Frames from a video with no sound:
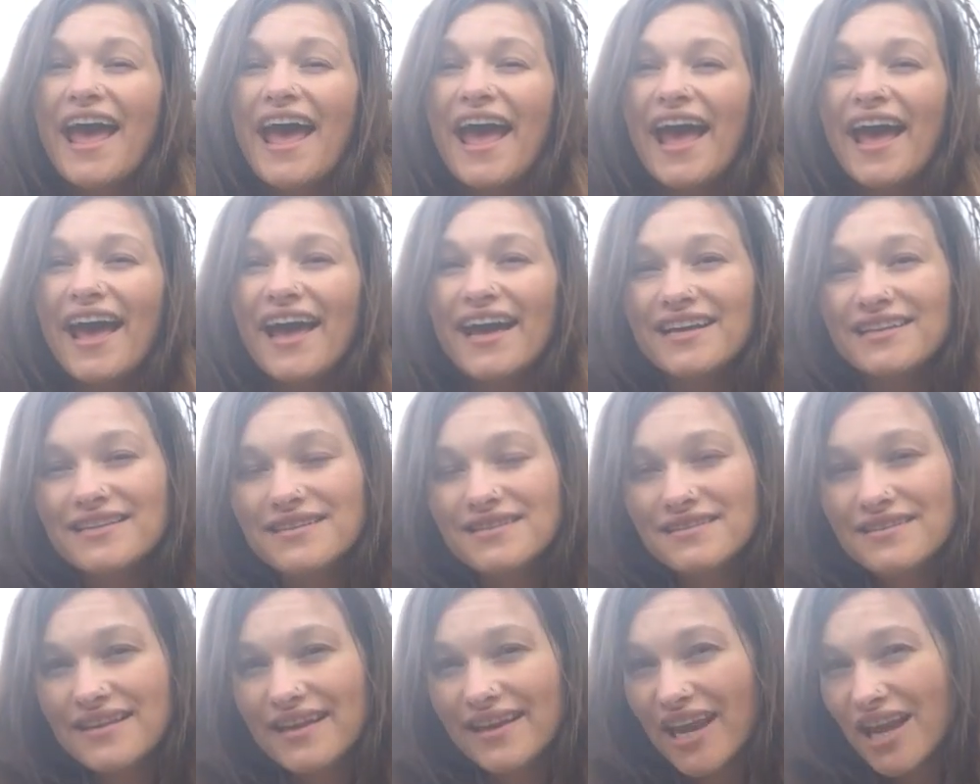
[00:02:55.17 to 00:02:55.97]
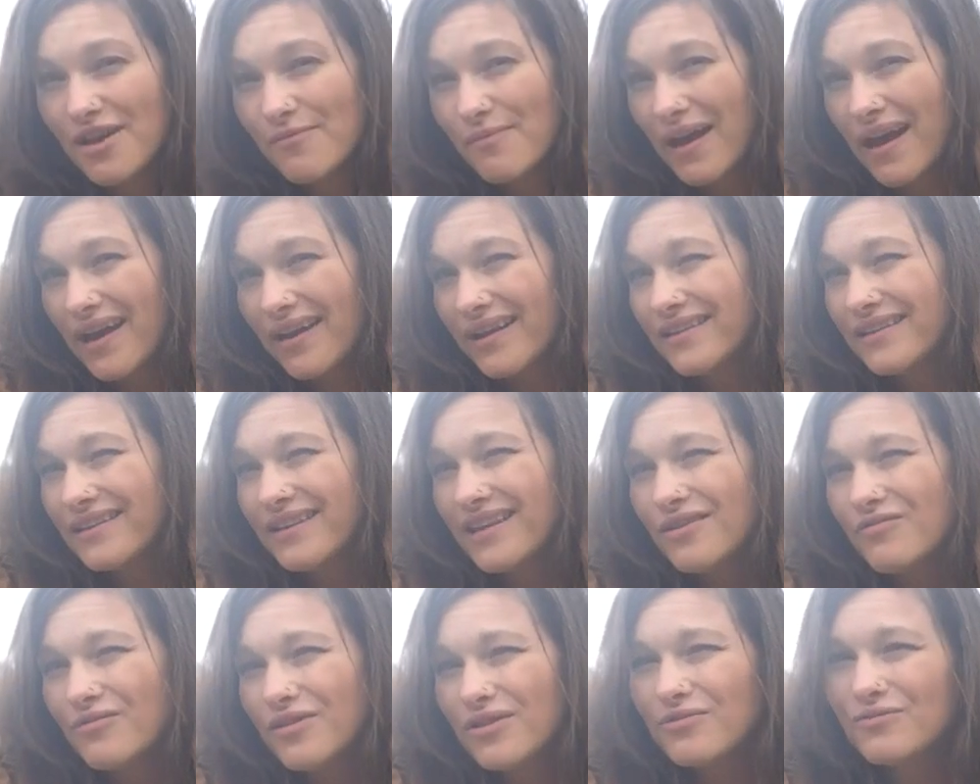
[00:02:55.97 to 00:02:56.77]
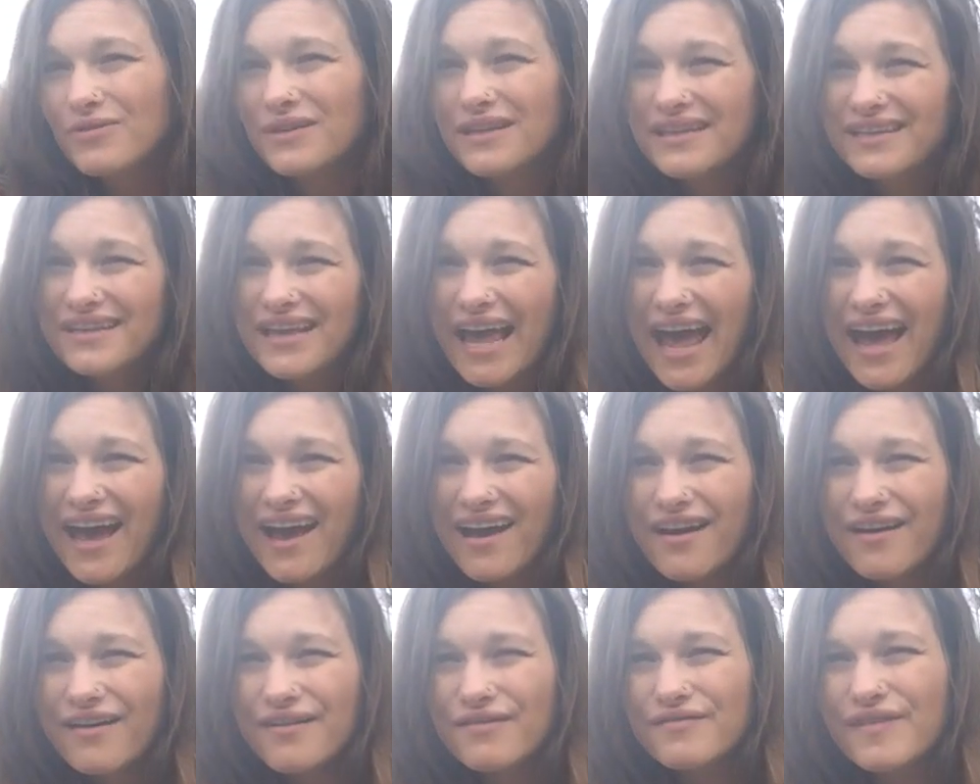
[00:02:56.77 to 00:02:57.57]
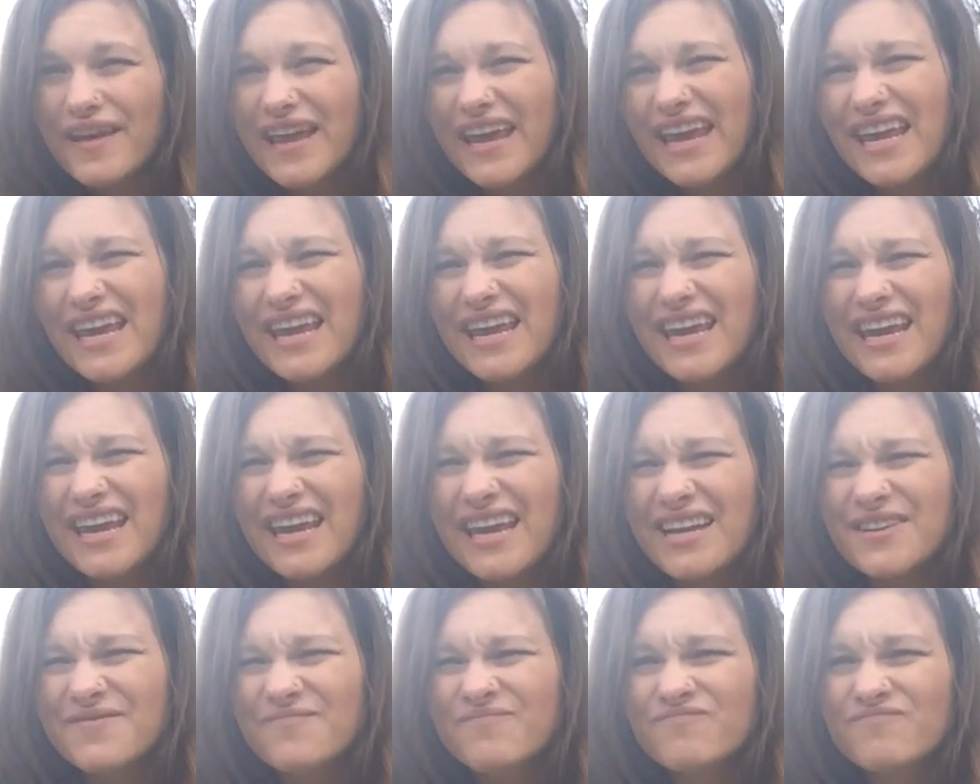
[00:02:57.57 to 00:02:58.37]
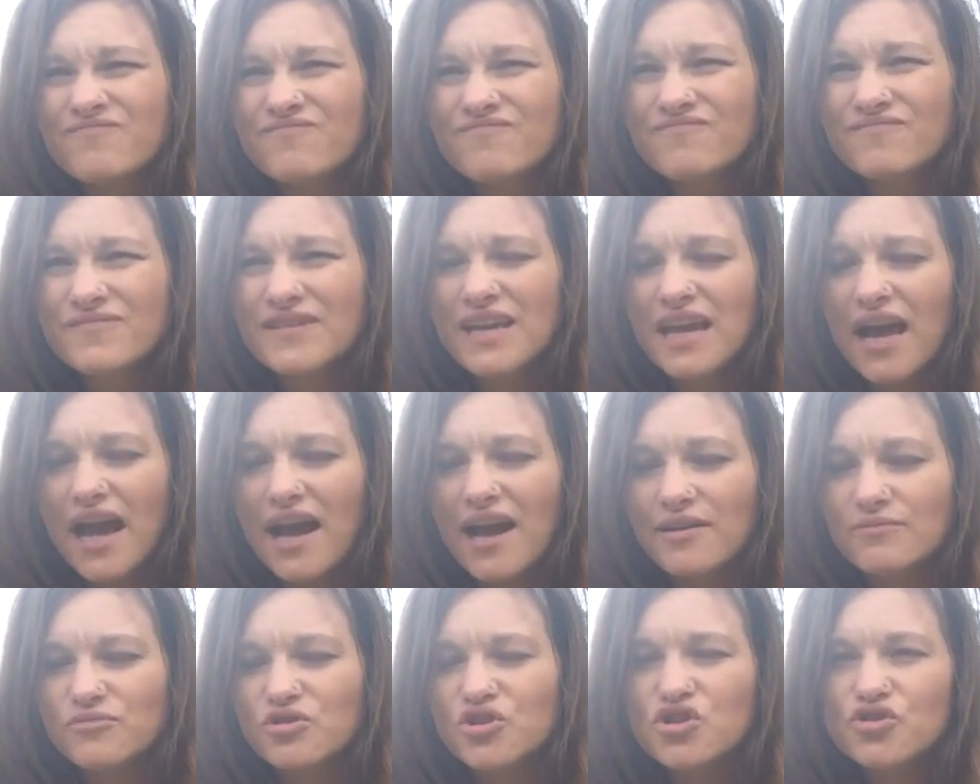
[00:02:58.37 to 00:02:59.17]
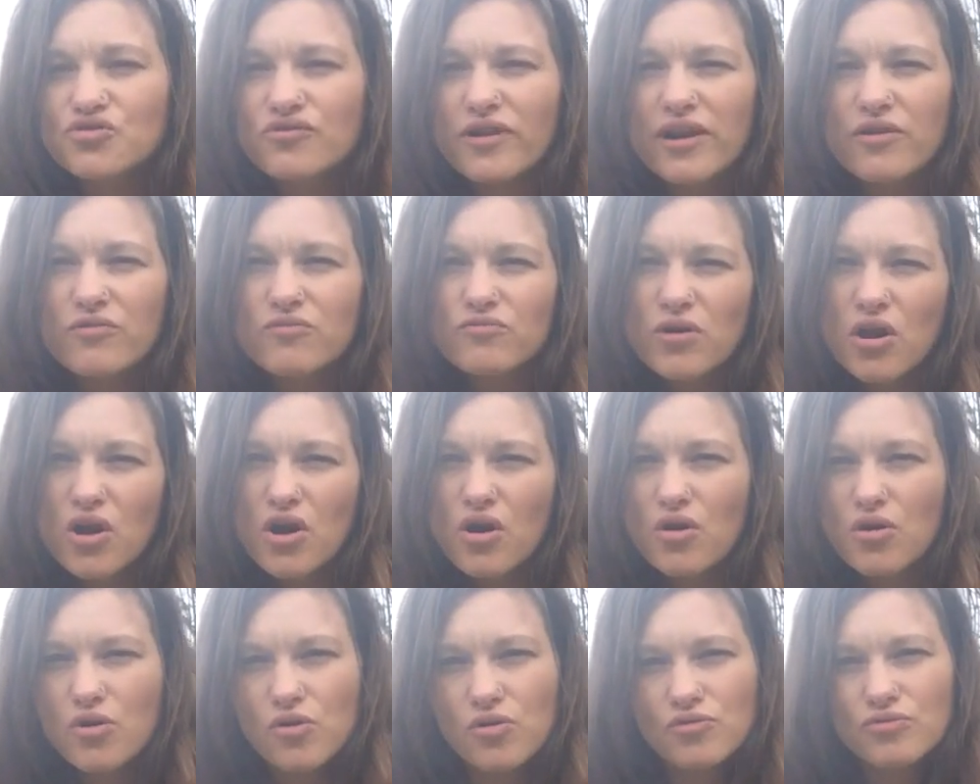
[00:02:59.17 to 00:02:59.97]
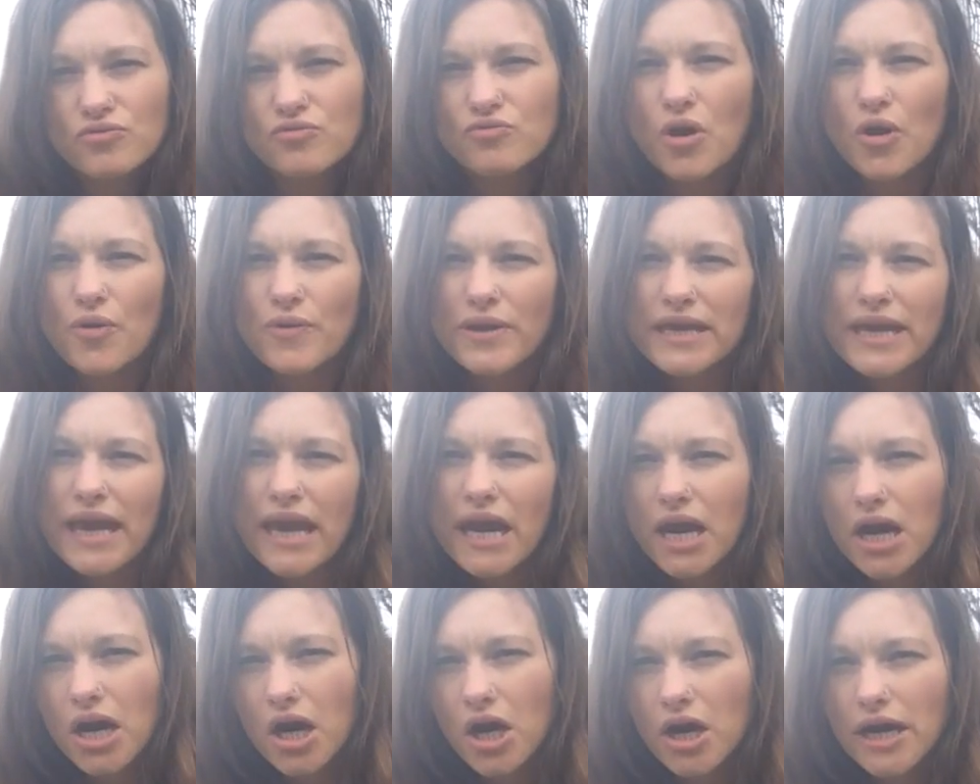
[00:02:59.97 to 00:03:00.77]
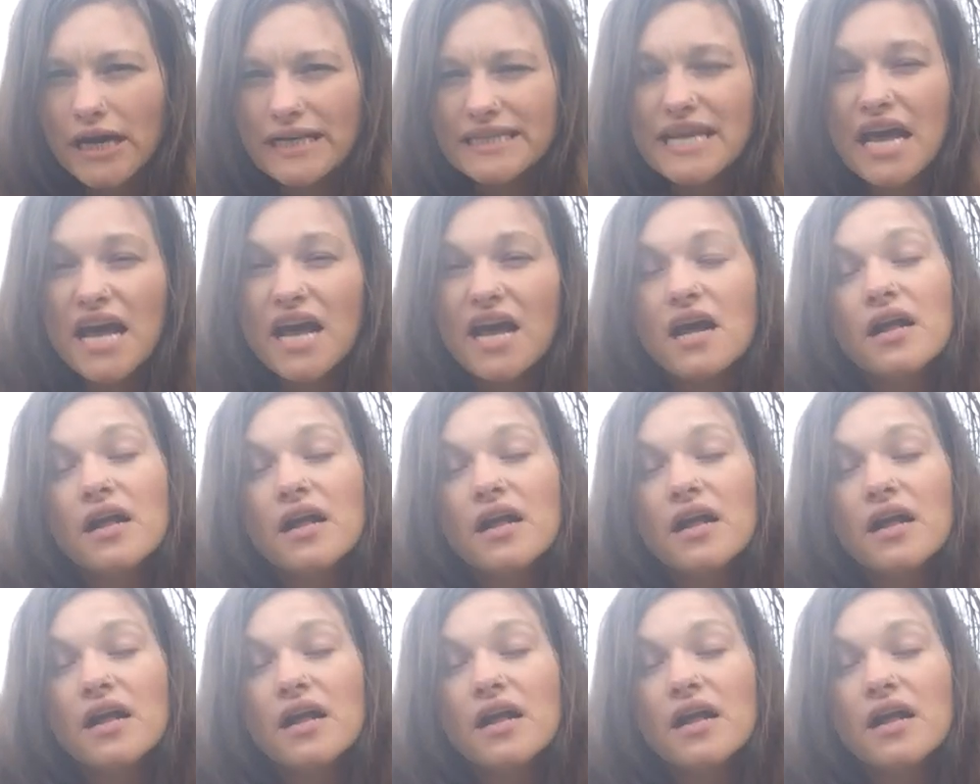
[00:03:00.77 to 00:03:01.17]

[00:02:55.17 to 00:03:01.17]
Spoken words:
And they came back and they didn't want to really have a straight road growing carrots.